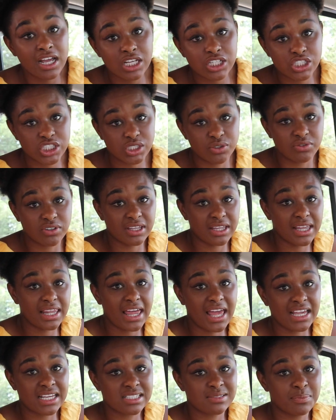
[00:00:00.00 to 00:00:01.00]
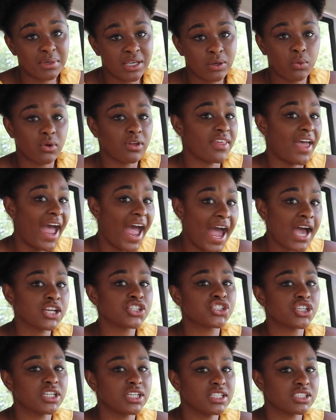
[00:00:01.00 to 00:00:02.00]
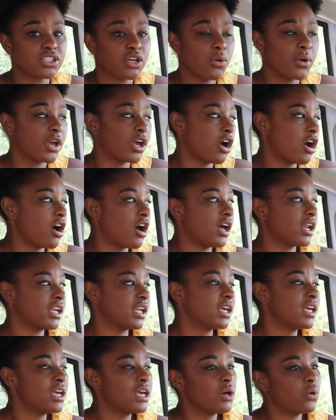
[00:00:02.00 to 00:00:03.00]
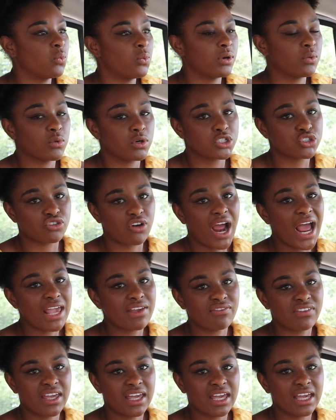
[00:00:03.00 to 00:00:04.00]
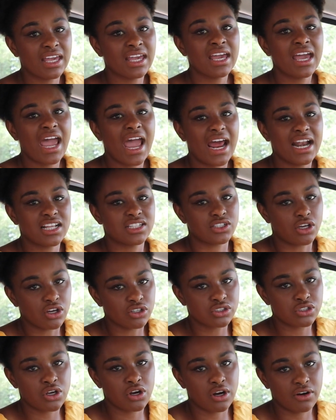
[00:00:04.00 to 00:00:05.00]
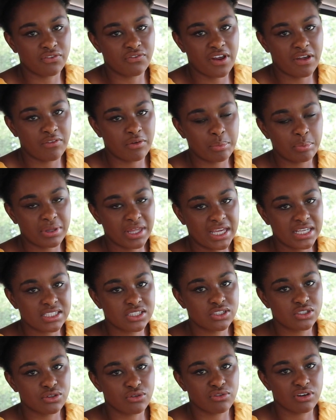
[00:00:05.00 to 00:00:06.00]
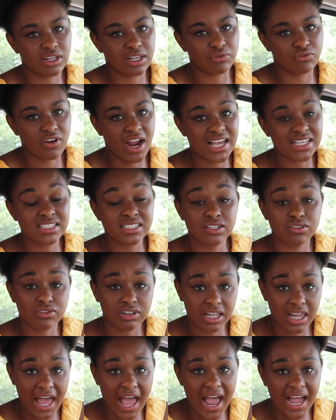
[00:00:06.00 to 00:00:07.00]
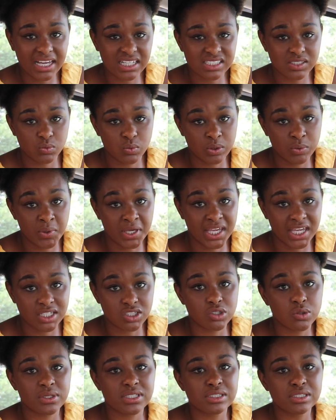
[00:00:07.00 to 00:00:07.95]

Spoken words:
She really likes being where the action is going on when we're driving, and it's also her favorite place to rest and relax when we get to a